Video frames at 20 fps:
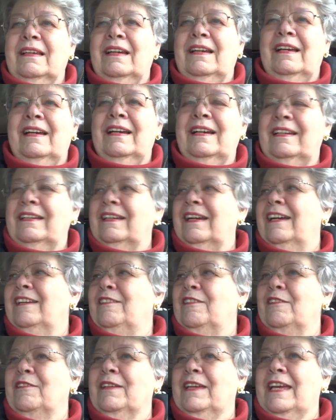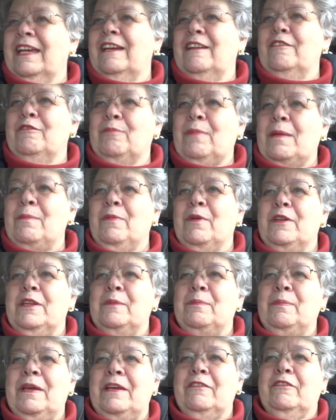I, I don't care if my body
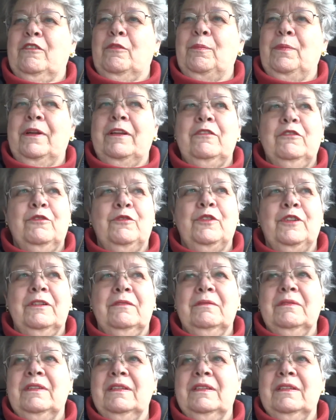pays the price for it.